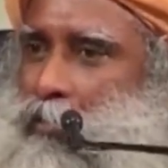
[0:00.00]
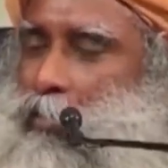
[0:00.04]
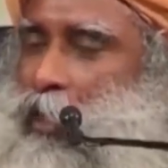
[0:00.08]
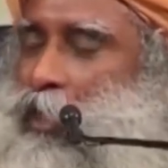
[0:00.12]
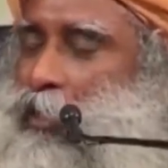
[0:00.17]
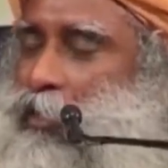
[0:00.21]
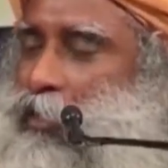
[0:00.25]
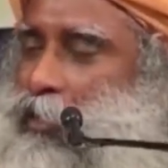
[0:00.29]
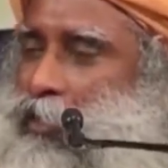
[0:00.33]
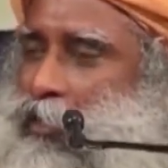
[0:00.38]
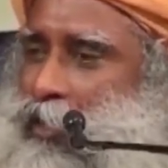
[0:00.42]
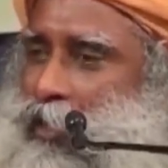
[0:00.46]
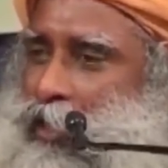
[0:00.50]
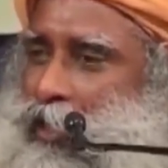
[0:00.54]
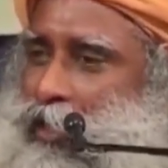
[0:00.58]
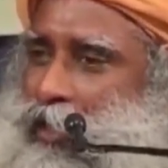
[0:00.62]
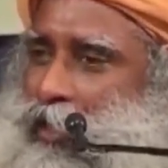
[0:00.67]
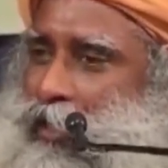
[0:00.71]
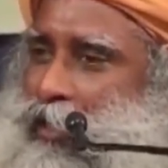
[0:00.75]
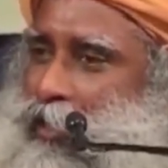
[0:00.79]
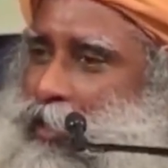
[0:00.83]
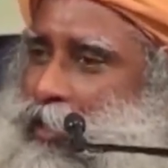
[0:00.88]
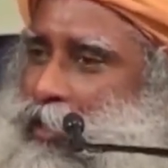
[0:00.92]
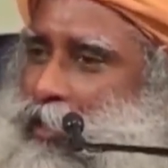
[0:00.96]
but
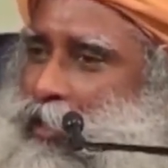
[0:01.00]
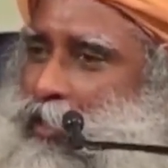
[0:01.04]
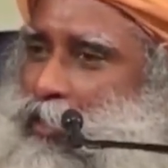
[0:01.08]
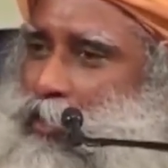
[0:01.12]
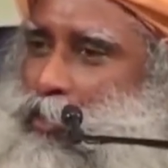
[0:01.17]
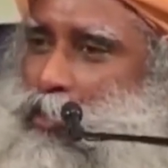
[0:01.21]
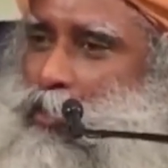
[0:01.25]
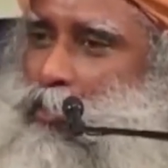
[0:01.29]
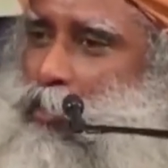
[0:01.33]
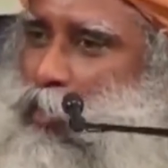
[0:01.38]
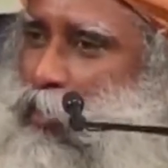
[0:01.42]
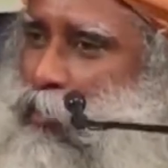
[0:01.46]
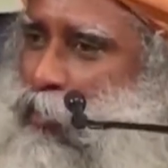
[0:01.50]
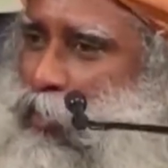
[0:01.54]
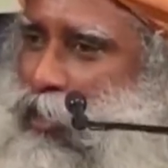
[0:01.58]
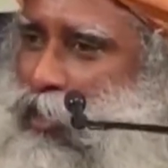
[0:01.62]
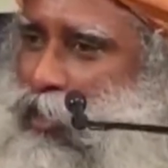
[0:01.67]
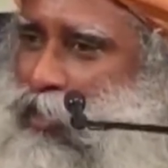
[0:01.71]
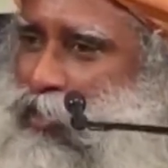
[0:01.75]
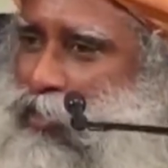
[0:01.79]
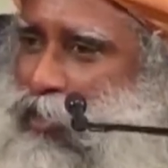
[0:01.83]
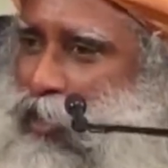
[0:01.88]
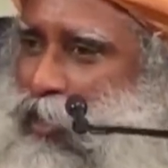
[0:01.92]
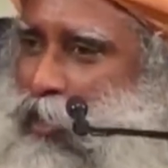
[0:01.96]
human
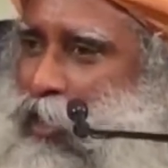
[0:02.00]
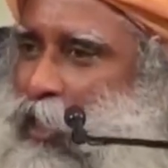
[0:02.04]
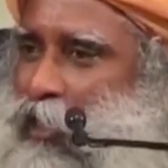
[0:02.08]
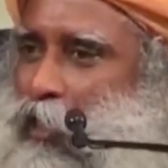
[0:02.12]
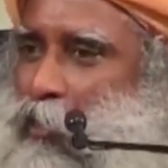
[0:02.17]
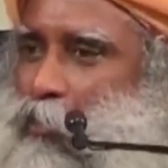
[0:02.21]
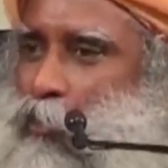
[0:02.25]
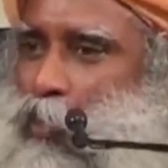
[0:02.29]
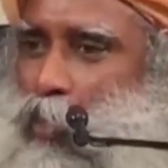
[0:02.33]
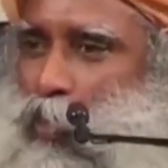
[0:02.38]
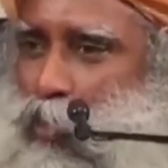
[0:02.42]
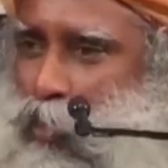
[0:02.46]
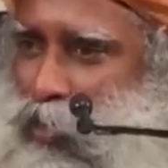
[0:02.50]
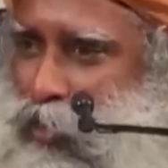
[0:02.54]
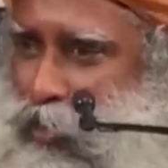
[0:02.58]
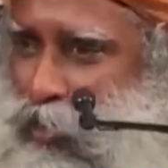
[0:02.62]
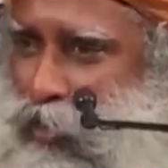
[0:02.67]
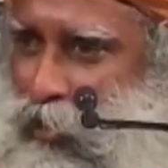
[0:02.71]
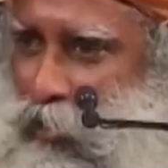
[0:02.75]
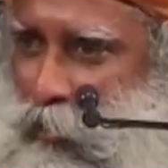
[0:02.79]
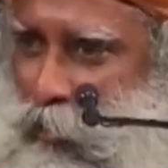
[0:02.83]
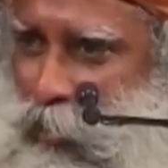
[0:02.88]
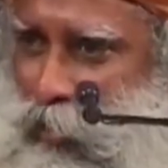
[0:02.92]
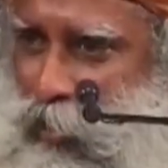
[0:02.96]
beings are getting
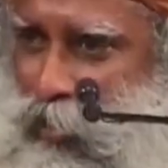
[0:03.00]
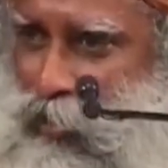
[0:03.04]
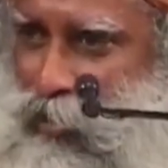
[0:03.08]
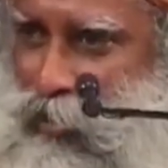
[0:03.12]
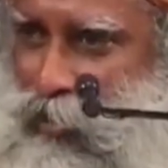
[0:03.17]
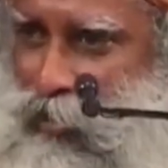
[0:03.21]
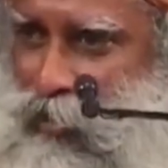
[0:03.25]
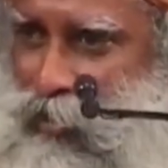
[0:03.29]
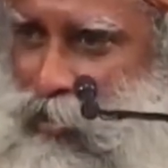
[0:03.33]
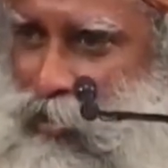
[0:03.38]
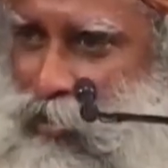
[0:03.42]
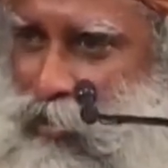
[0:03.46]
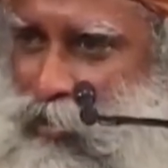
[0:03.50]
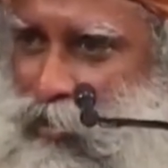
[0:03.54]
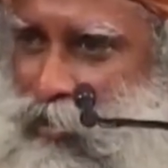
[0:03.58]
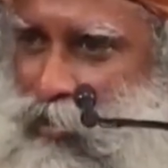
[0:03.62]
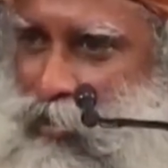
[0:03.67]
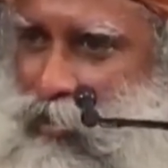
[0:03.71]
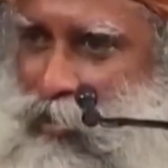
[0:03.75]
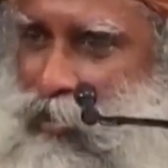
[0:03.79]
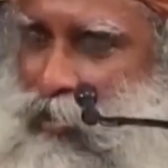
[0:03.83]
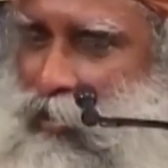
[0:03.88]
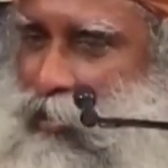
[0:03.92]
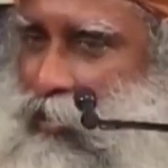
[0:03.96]
broken in the
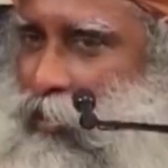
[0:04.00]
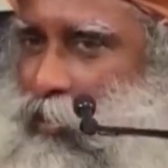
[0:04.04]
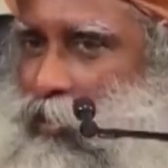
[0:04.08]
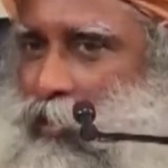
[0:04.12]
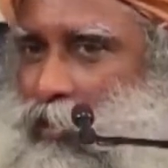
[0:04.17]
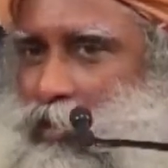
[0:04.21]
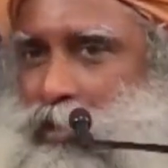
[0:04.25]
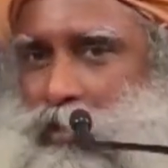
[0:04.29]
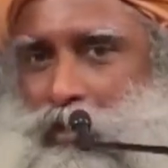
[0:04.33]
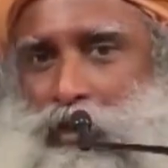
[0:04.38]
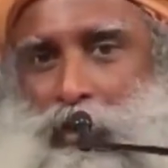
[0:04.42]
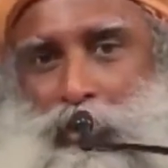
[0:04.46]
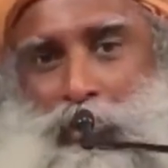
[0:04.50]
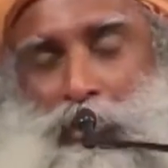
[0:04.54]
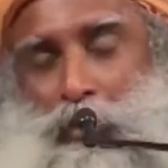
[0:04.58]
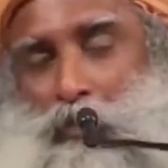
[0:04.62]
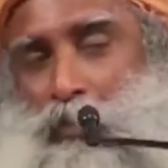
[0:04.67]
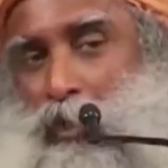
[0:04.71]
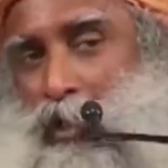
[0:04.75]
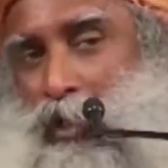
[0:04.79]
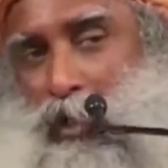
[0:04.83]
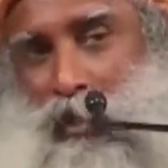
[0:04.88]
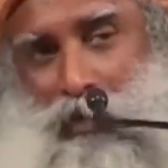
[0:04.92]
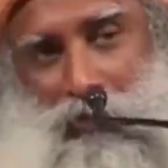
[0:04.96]
process, it
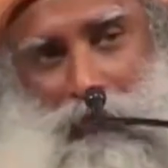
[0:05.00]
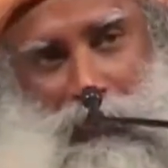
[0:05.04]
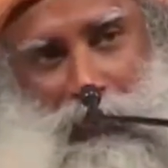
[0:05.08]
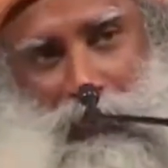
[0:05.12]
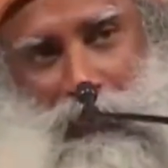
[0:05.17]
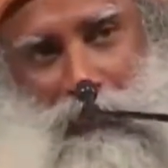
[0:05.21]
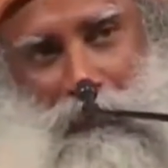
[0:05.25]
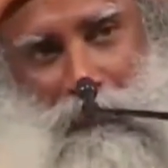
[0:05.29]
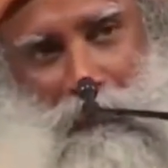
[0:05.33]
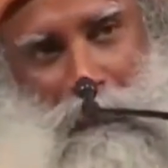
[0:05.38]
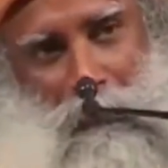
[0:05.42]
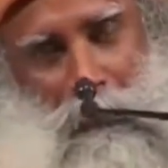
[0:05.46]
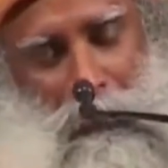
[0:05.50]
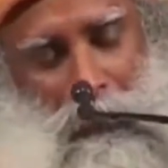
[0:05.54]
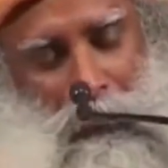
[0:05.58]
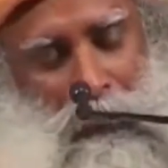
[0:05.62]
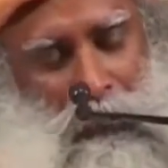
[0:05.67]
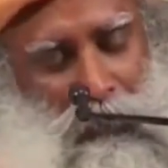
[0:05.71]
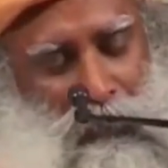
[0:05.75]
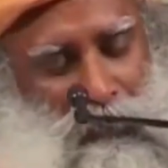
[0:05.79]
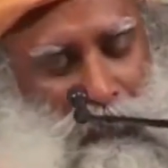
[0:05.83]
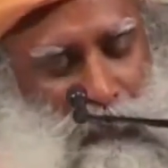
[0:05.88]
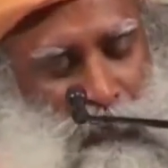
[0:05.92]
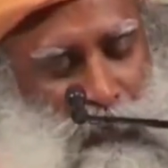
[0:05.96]
doesn't mean anything.
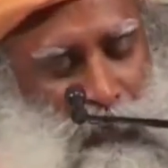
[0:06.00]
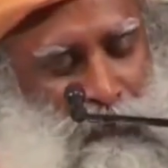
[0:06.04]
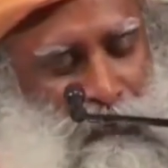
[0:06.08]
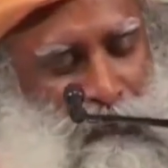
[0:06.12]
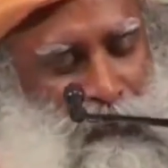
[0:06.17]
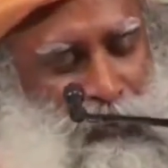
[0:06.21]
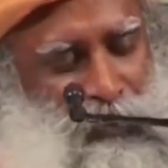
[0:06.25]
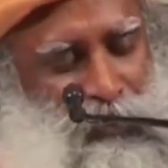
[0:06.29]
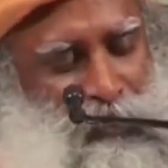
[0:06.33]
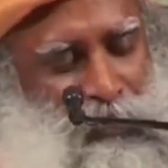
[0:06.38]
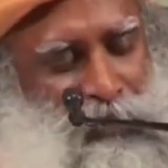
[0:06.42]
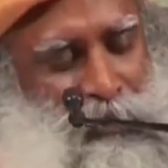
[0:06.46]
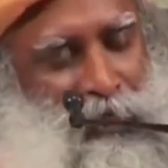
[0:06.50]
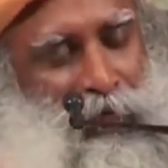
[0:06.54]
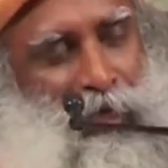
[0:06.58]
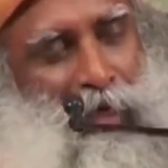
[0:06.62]
So if this